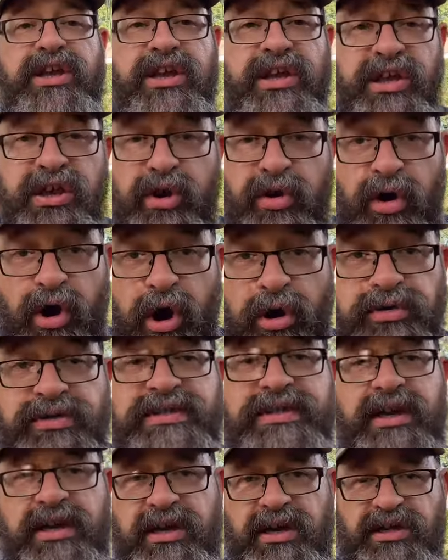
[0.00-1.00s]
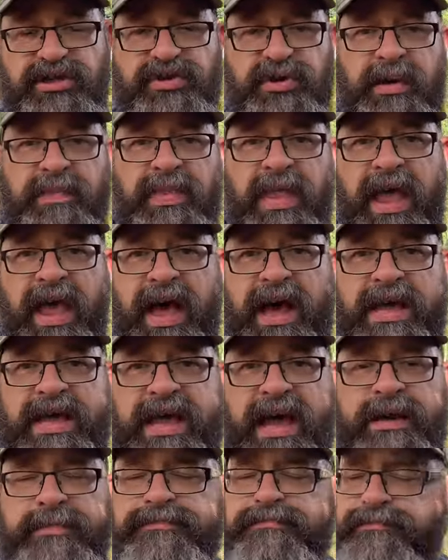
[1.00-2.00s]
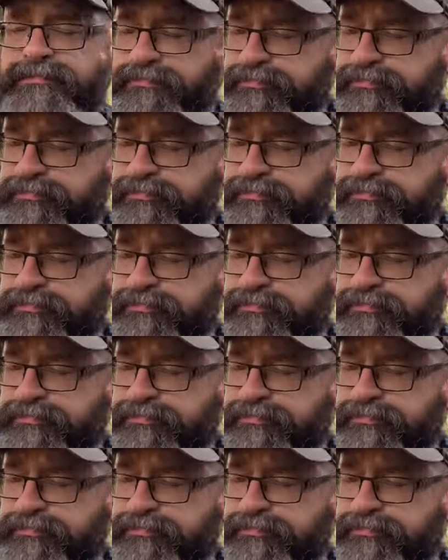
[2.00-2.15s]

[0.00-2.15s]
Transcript: your host country again.